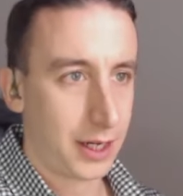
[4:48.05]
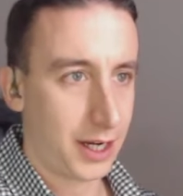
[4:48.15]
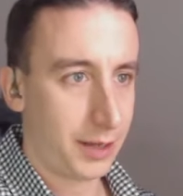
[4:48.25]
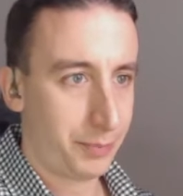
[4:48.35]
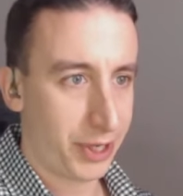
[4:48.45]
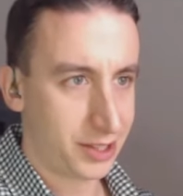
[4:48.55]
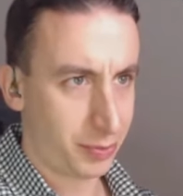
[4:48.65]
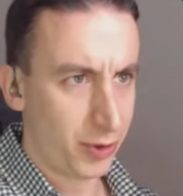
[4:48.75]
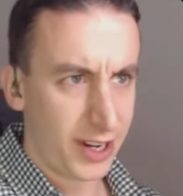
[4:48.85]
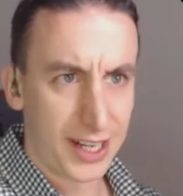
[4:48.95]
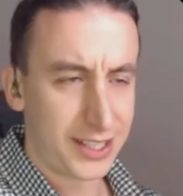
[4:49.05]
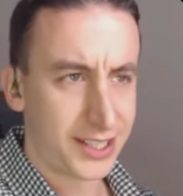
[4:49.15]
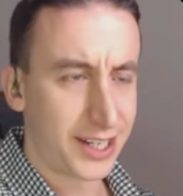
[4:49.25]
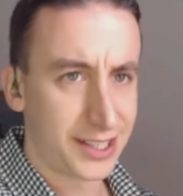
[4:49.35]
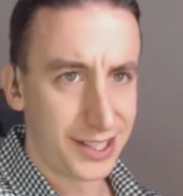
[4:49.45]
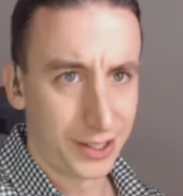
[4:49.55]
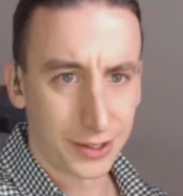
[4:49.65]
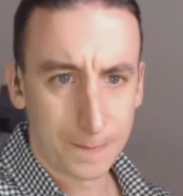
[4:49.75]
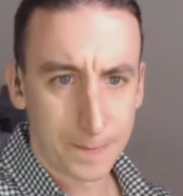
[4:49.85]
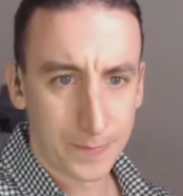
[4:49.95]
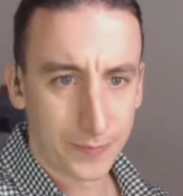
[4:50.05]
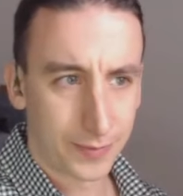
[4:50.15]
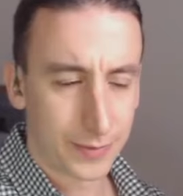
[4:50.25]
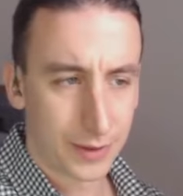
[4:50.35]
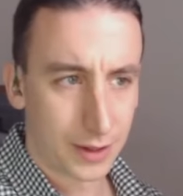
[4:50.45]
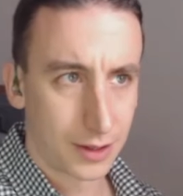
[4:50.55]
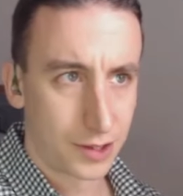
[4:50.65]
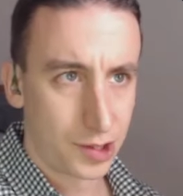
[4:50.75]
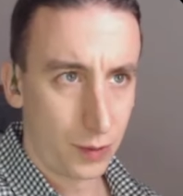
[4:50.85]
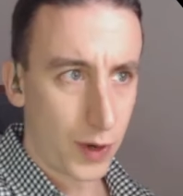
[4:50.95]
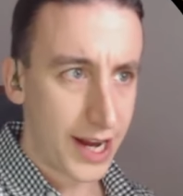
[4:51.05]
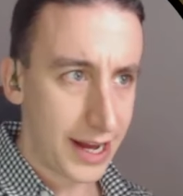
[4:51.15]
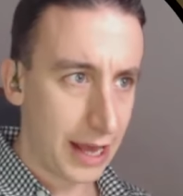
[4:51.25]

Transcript: uh, because the point of that is to get silk. So right